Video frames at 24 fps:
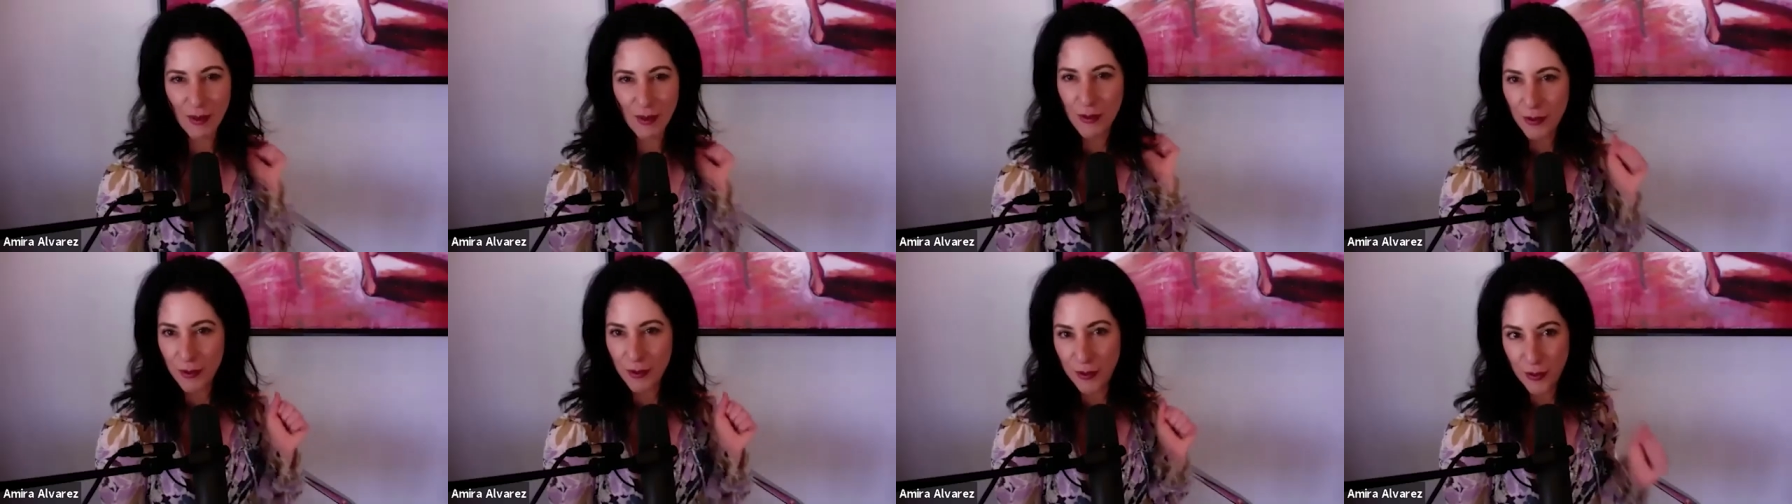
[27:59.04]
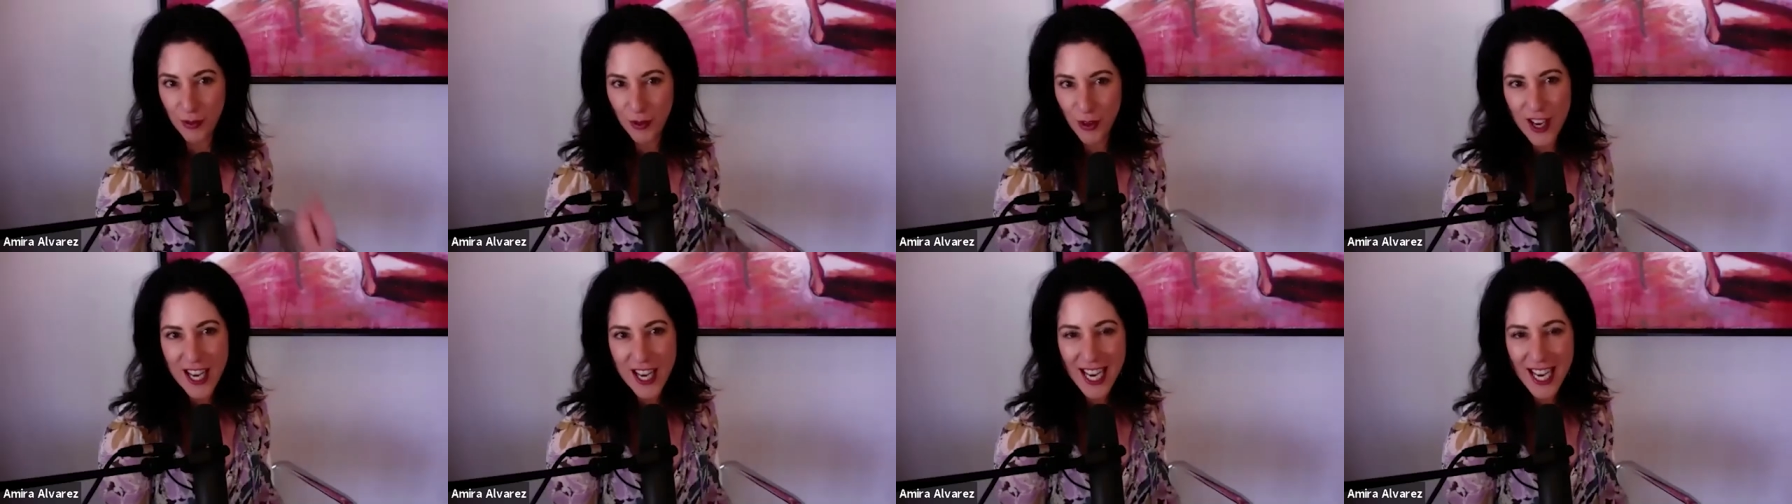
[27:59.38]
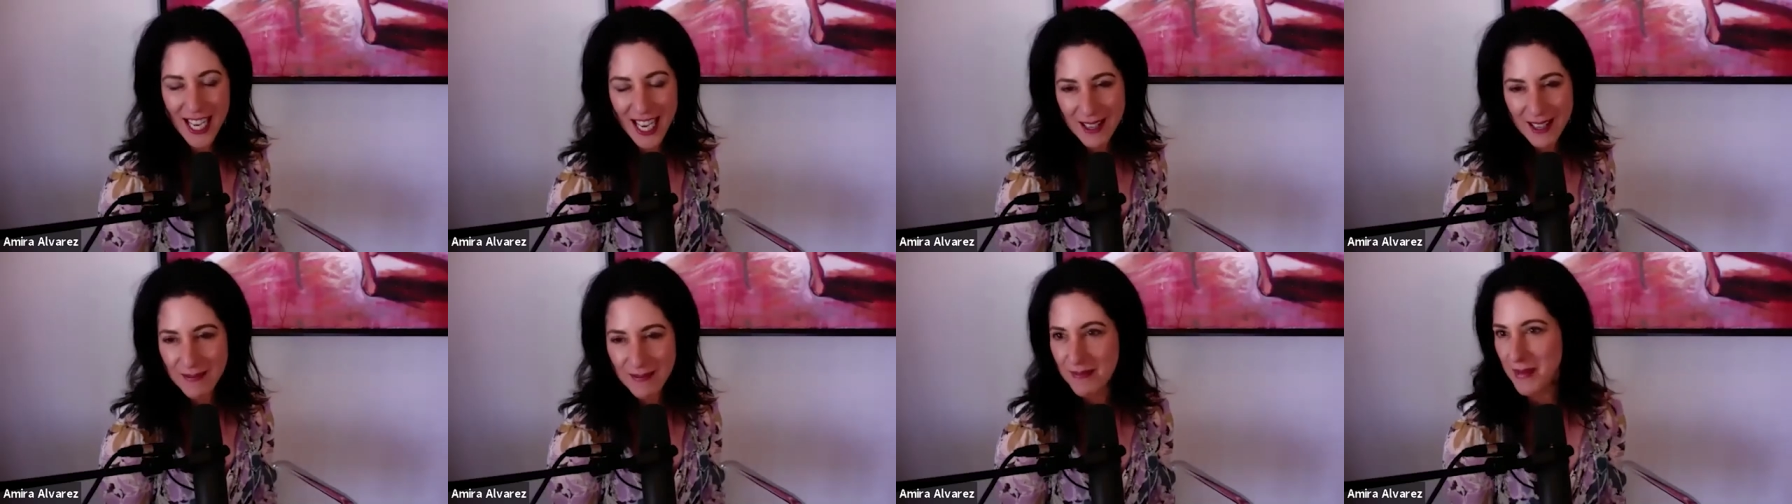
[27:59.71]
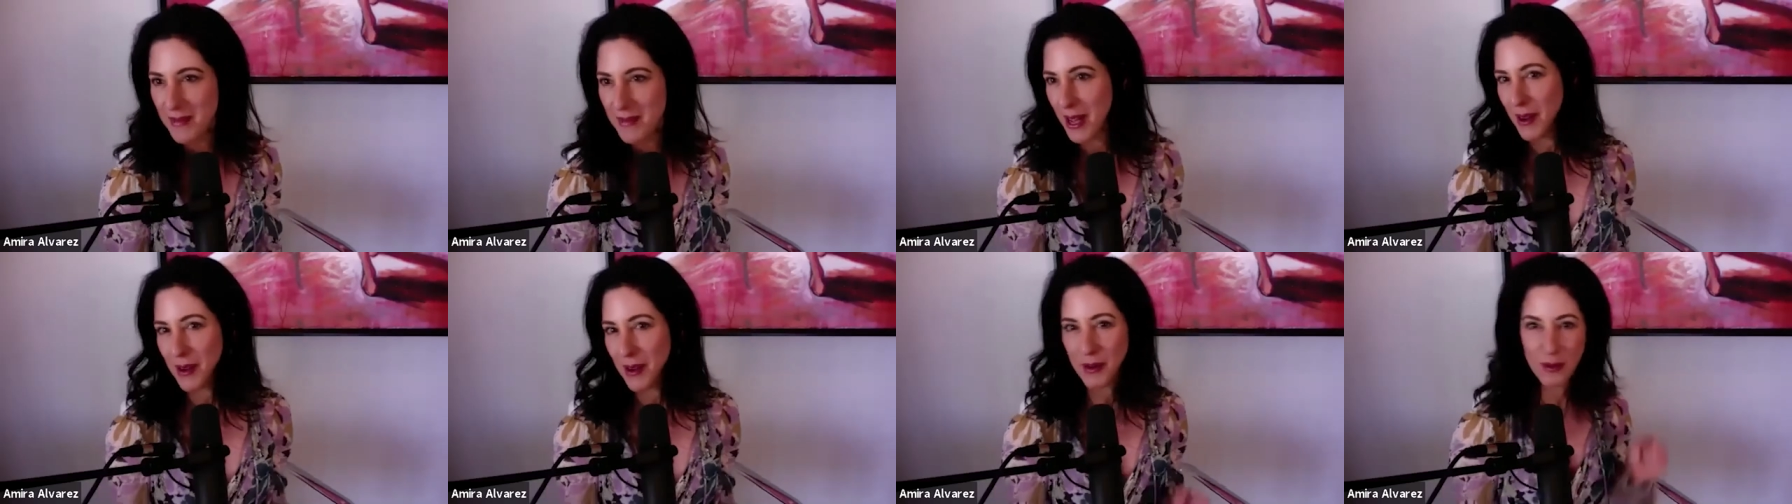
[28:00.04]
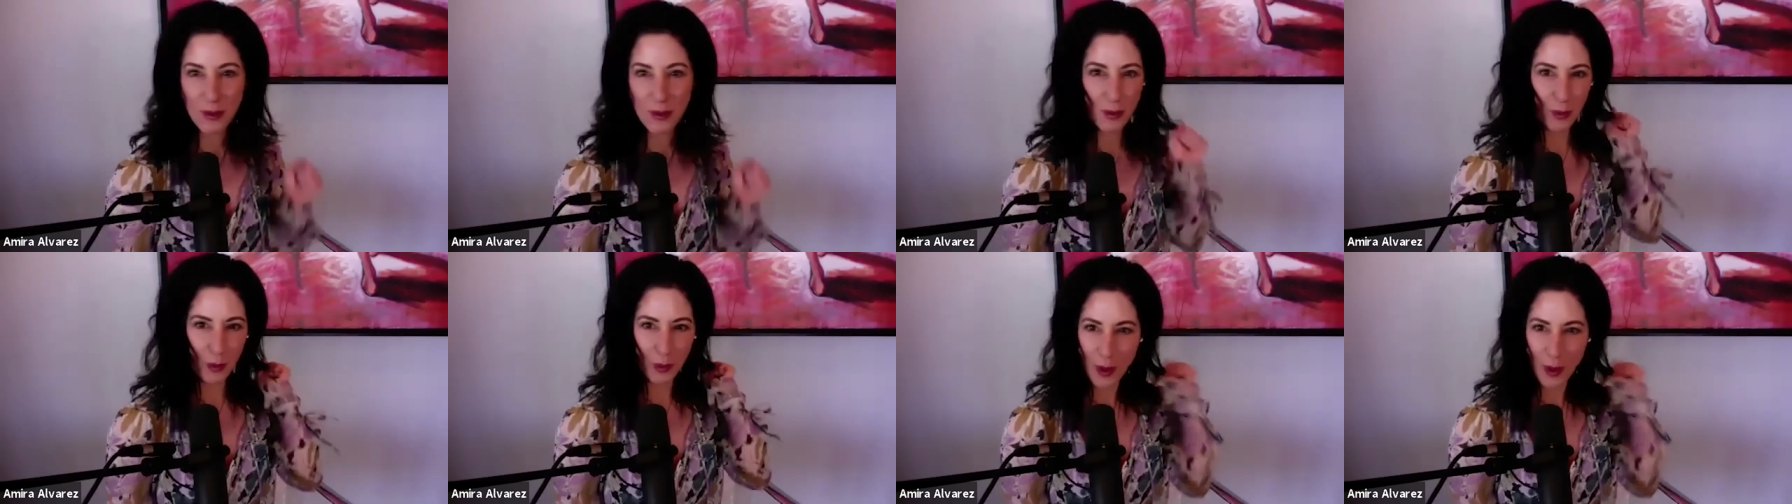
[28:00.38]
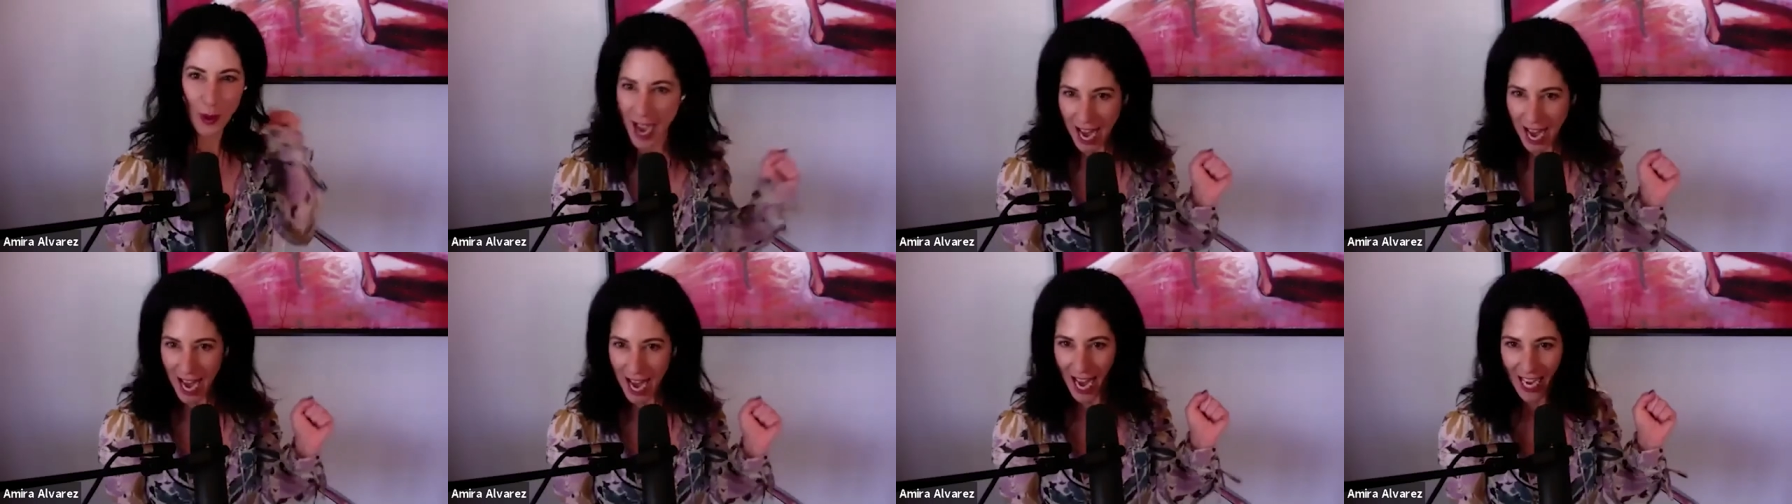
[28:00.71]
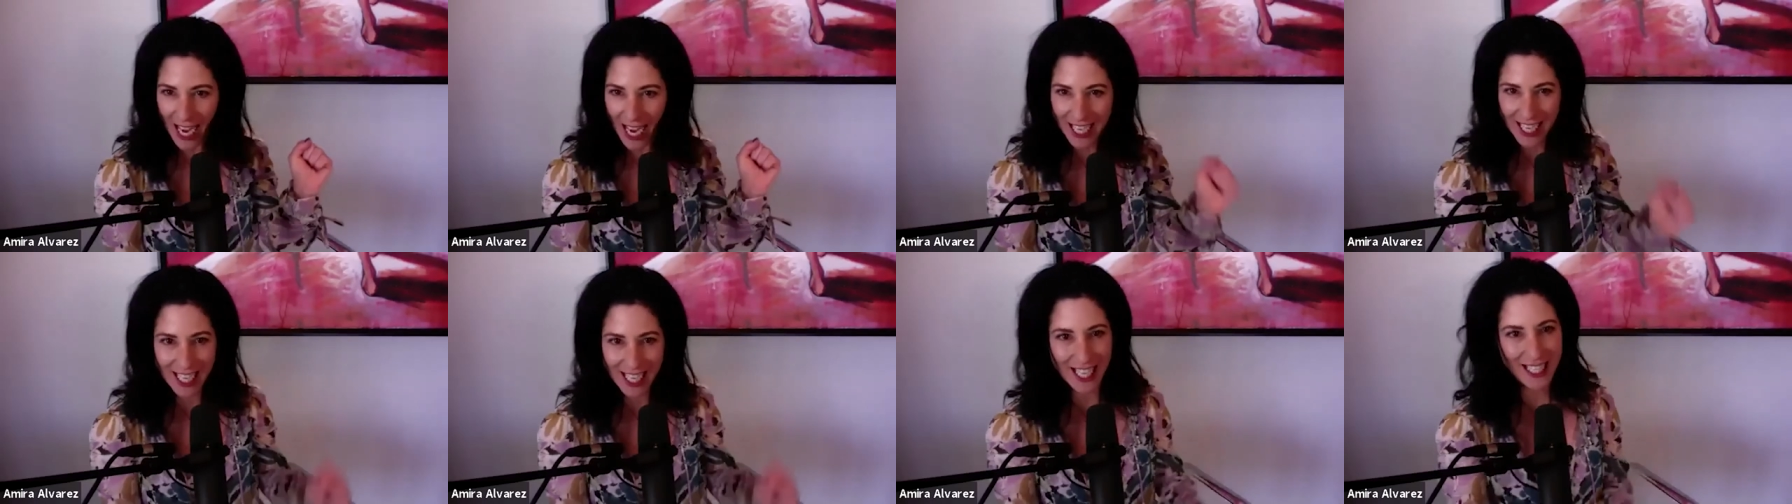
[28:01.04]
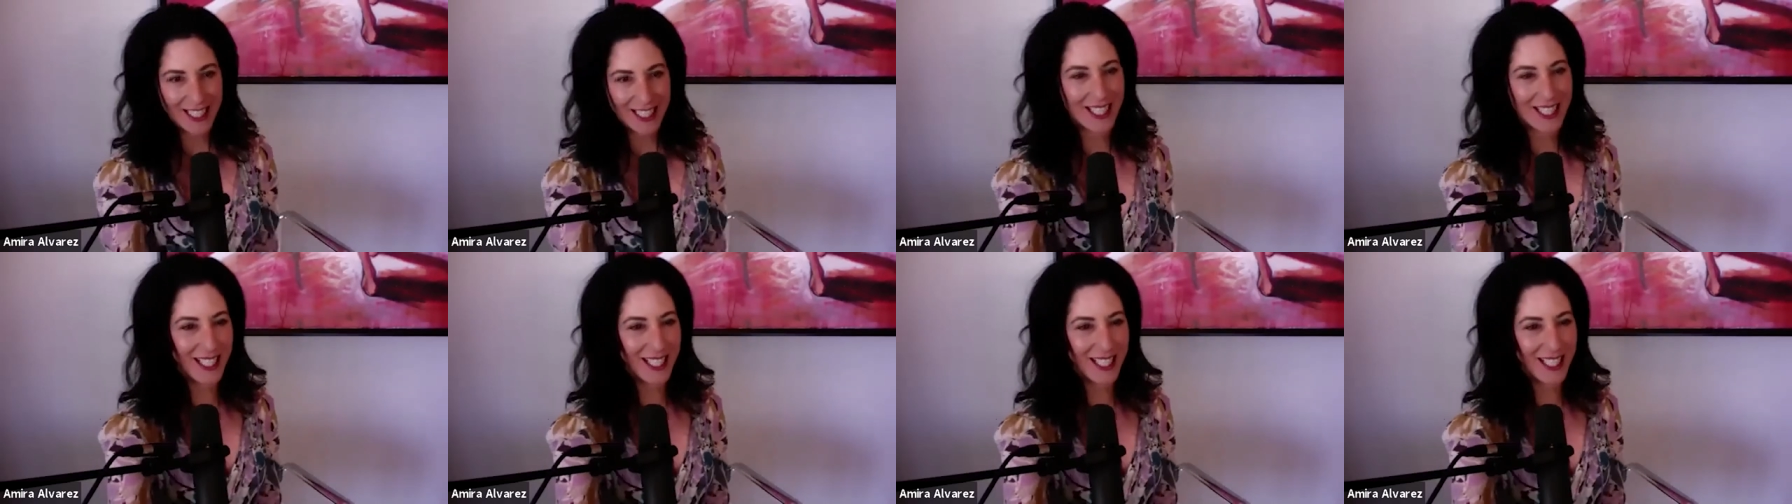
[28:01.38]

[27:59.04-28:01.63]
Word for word: freedom, freedom ring. ring.